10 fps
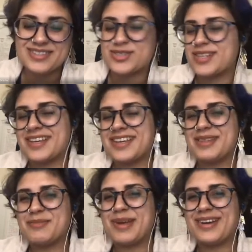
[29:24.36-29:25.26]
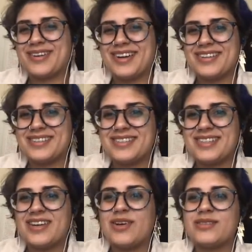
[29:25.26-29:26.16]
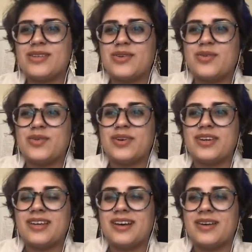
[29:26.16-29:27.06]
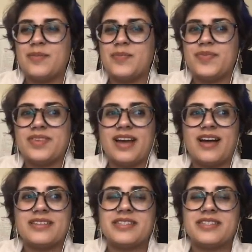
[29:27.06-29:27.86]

just like in the background. And also, Hans